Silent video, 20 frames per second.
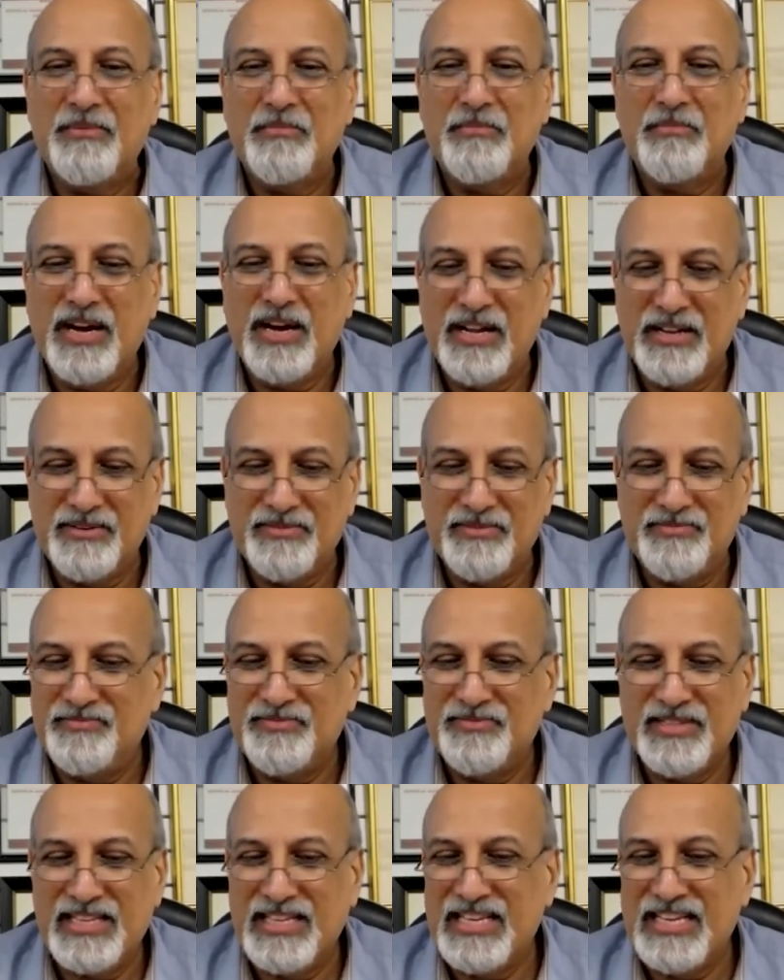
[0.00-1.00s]
but
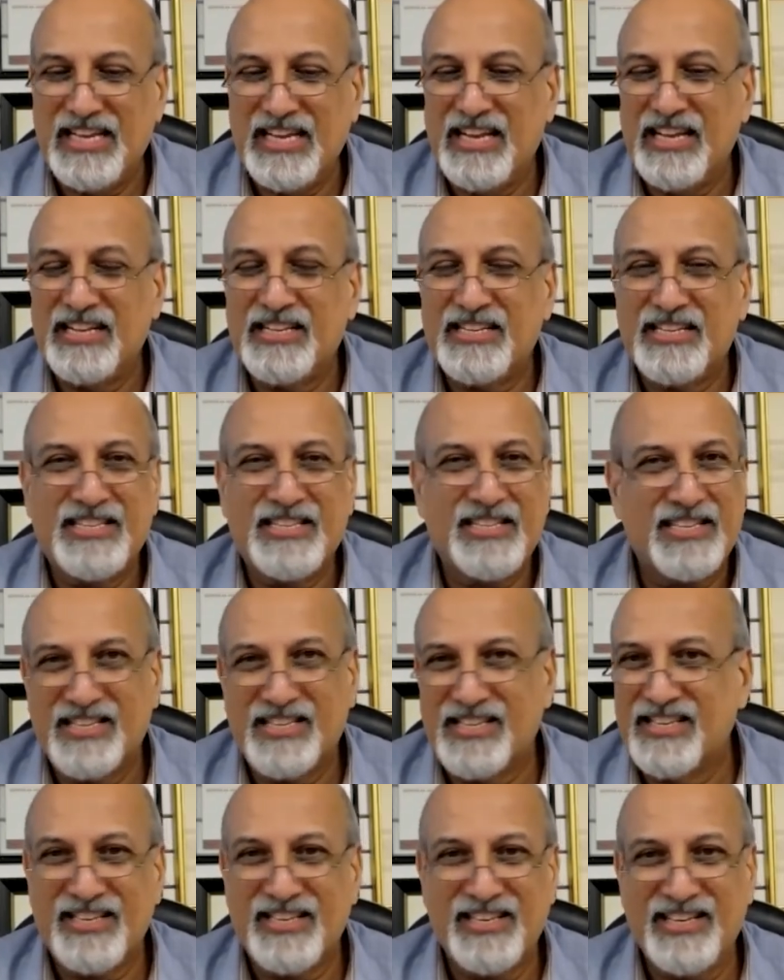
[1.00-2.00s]

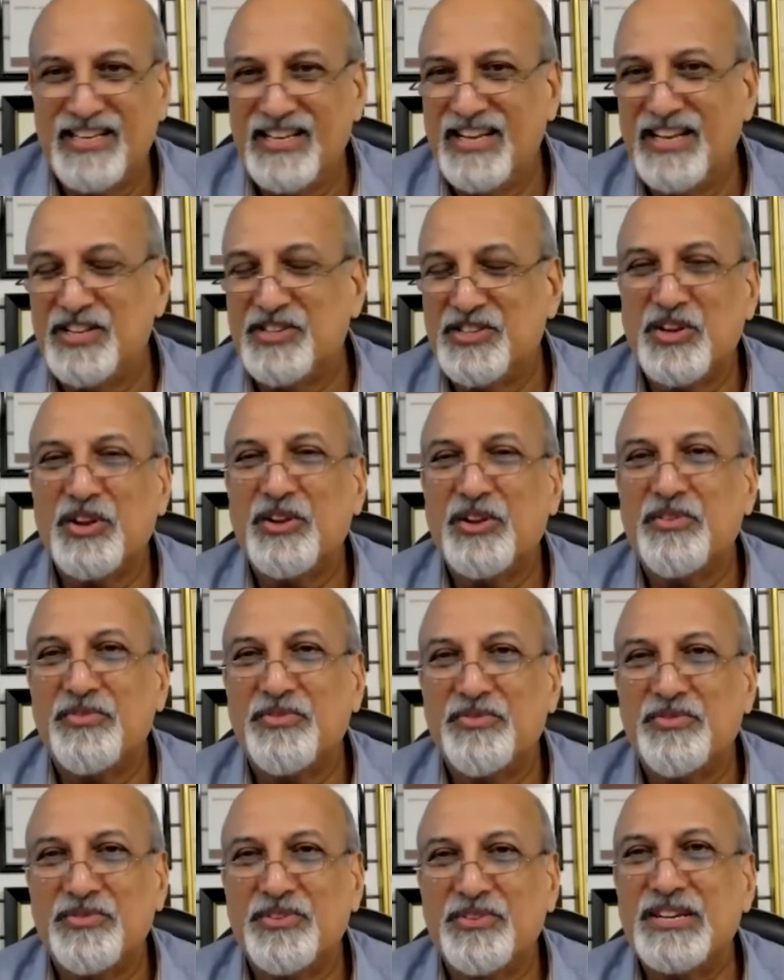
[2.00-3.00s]
it's sort
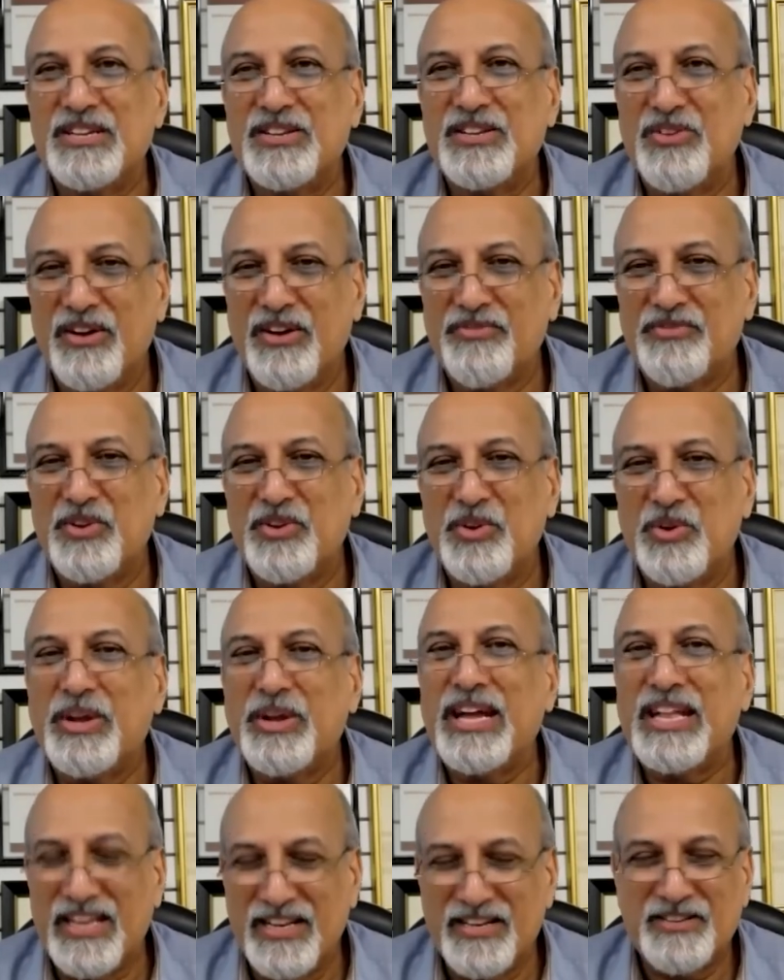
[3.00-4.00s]
of, you have to look
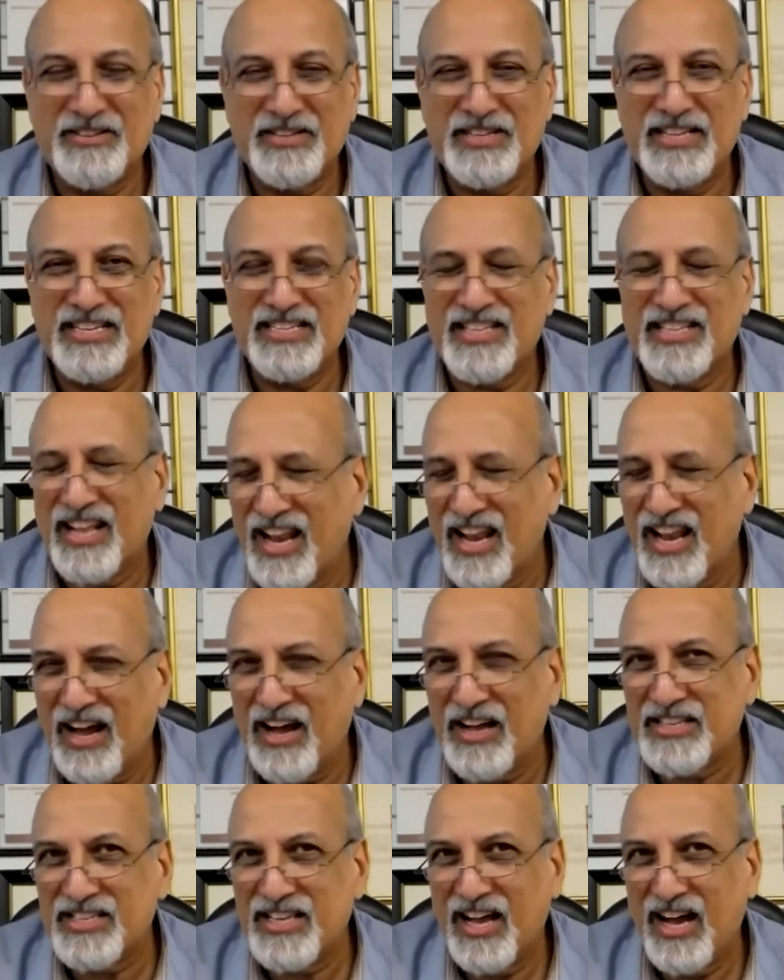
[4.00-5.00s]
at it. Is the
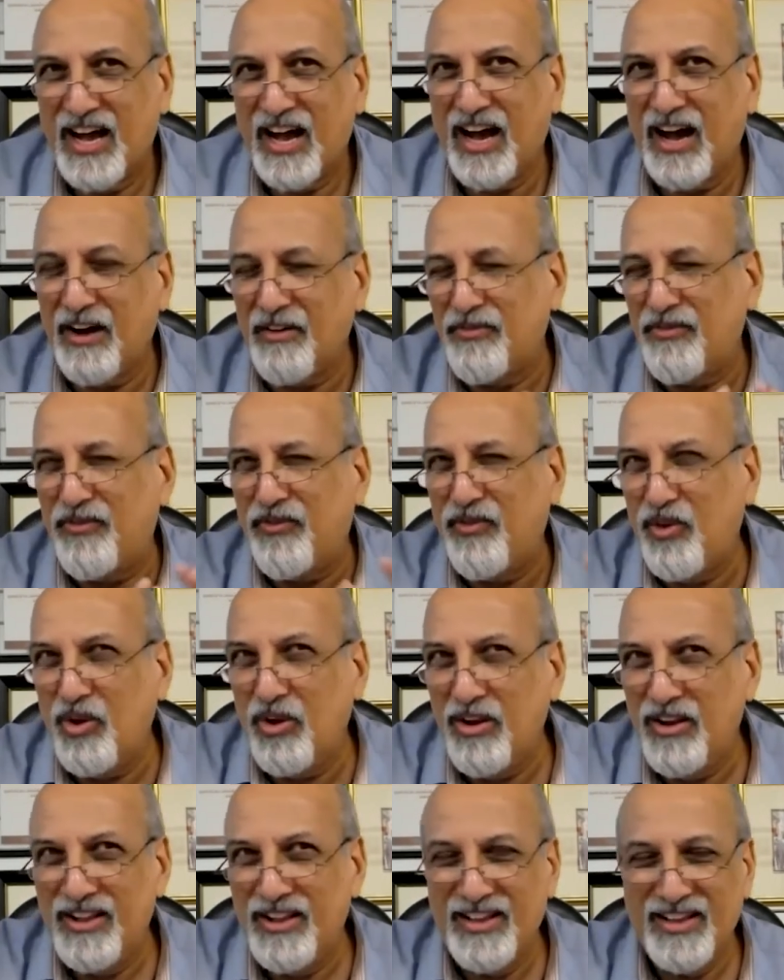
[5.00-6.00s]
glass half
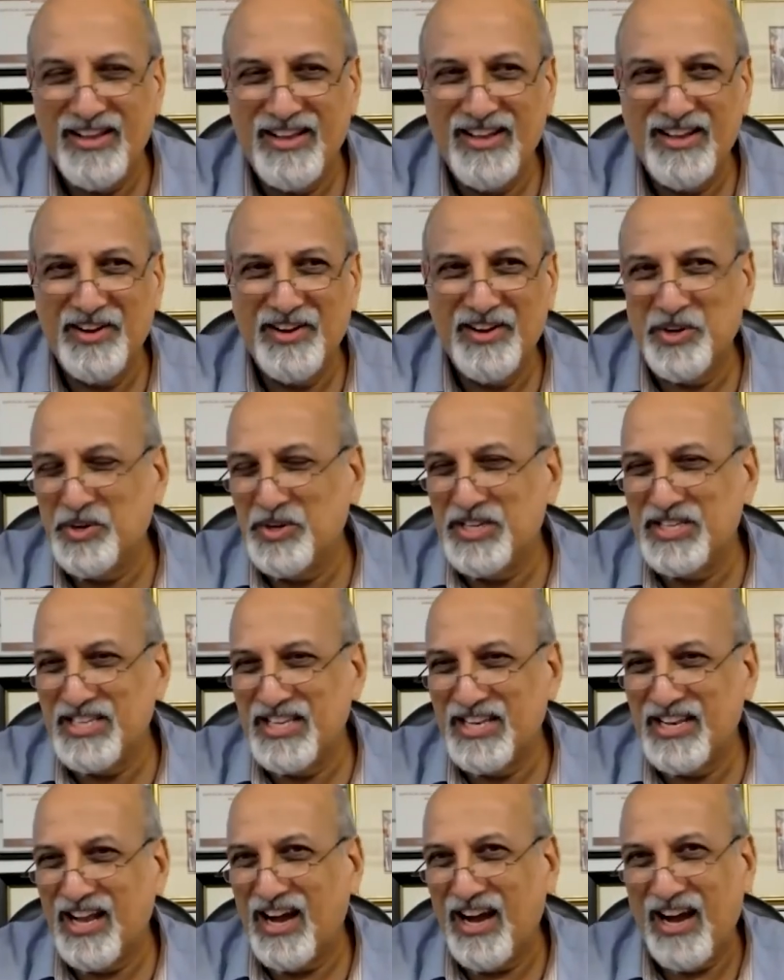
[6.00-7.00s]
full or is
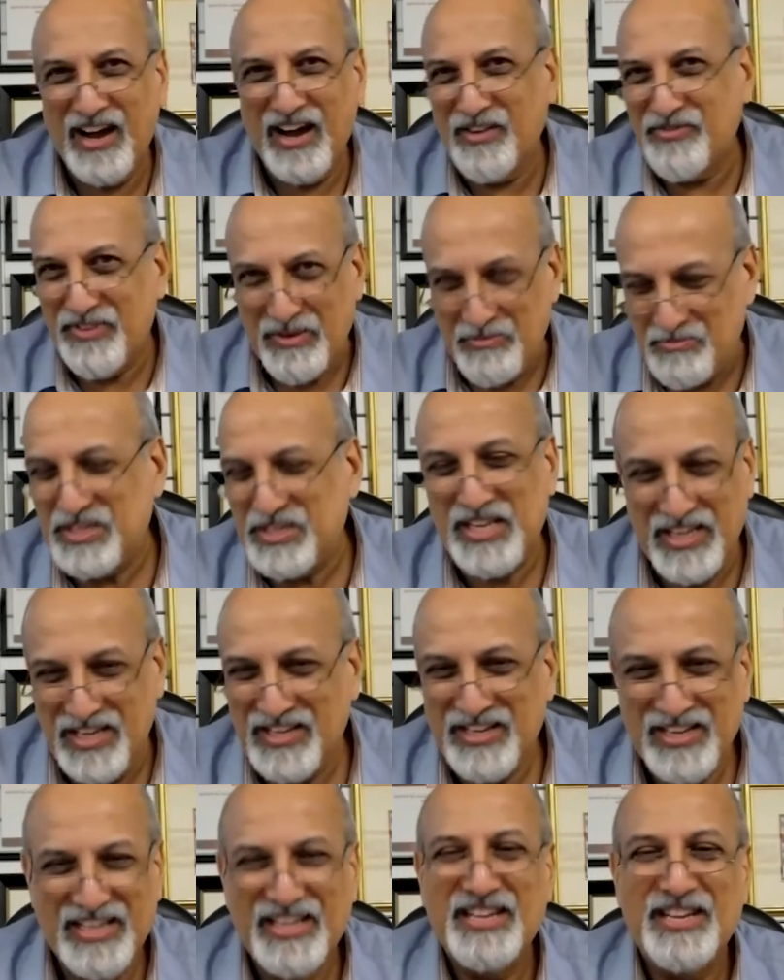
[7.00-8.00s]
it half empty?
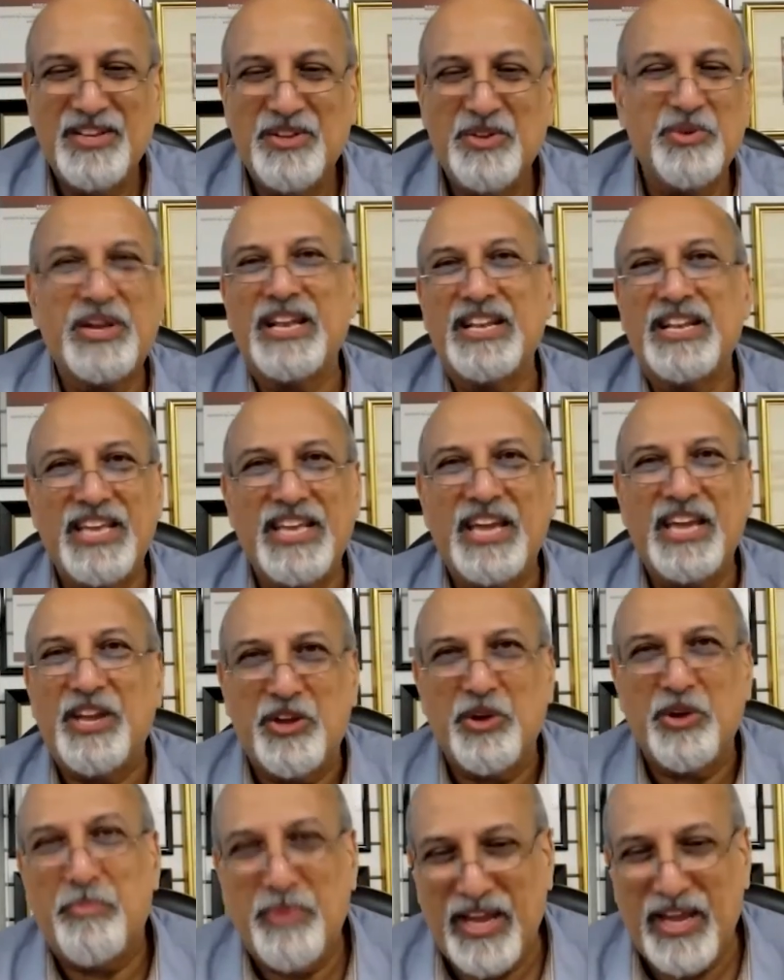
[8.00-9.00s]
You can take
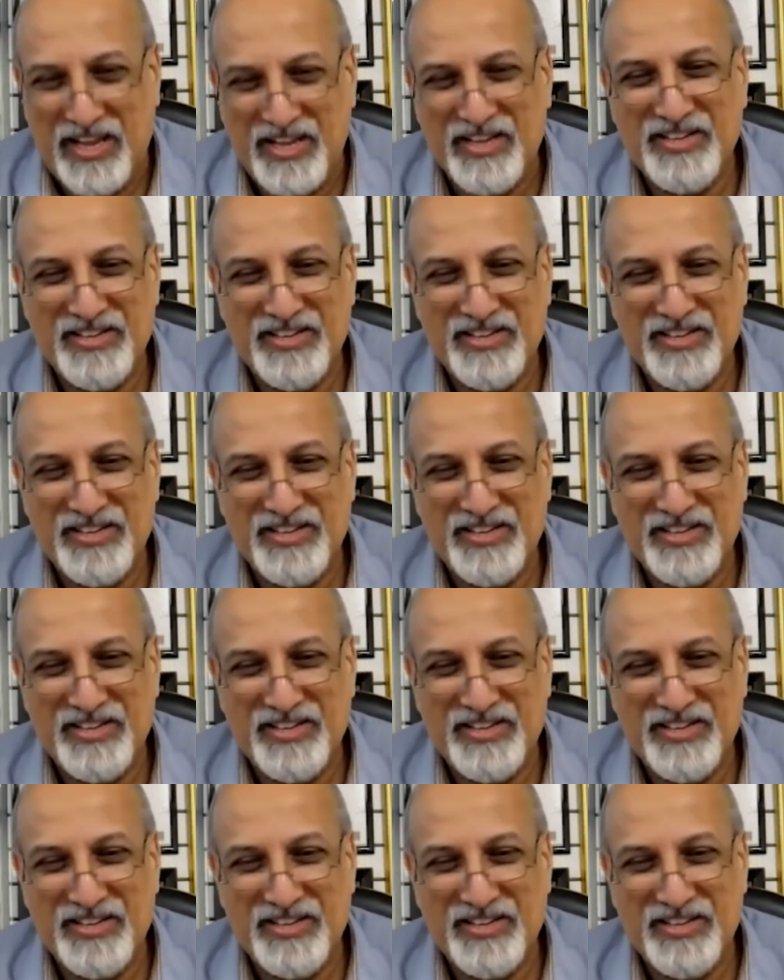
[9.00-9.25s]
your pick.